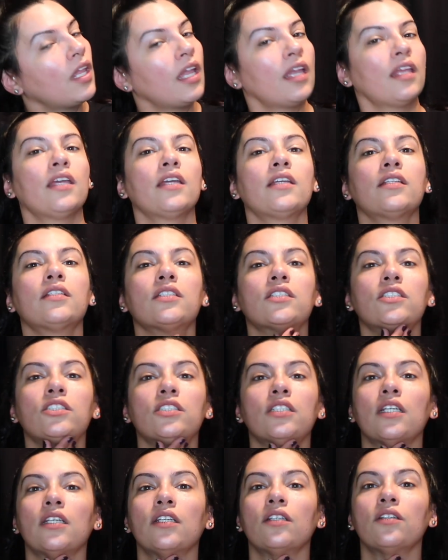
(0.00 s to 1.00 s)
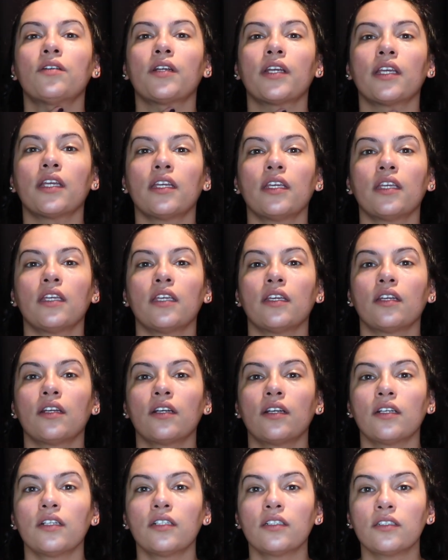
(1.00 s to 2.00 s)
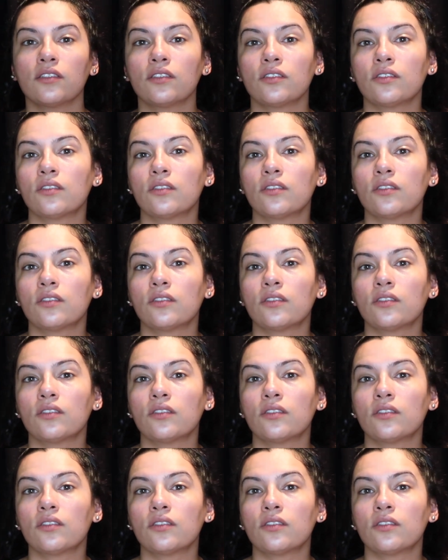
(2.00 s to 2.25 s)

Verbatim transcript: I like the shade right here,